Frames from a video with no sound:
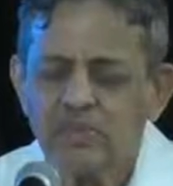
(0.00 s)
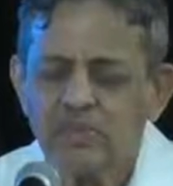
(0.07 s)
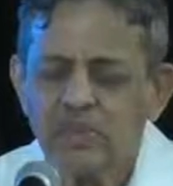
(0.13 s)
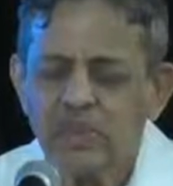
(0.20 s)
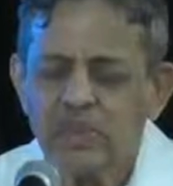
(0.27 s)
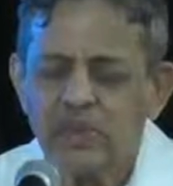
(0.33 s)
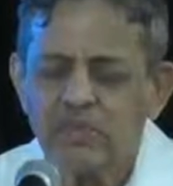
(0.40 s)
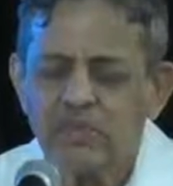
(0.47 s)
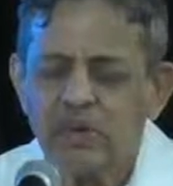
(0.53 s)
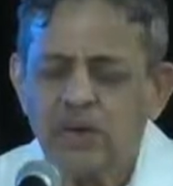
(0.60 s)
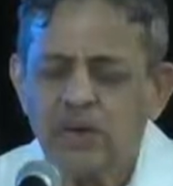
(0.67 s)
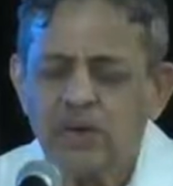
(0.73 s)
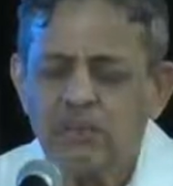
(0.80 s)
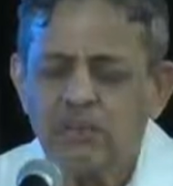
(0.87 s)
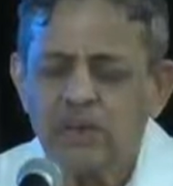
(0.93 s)
Great
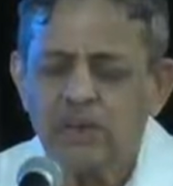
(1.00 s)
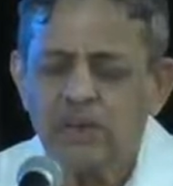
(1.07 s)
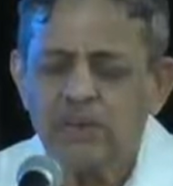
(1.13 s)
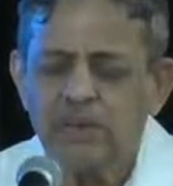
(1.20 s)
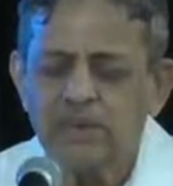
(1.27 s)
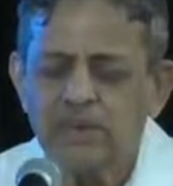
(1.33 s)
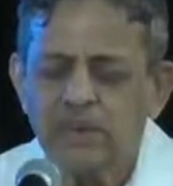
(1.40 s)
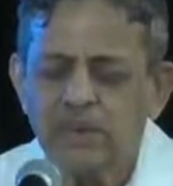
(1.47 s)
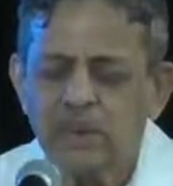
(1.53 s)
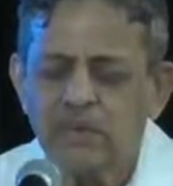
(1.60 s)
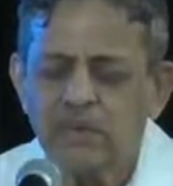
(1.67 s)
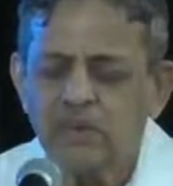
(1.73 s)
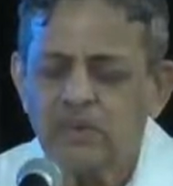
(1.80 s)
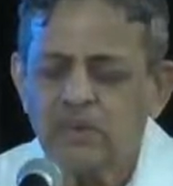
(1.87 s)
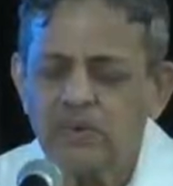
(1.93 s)
Mahakavi Rabindra
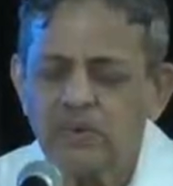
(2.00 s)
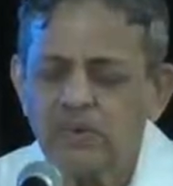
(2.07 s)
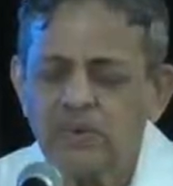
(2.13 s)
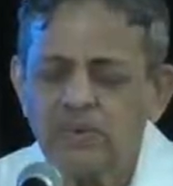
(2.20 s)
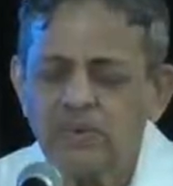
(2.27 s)
Tagore,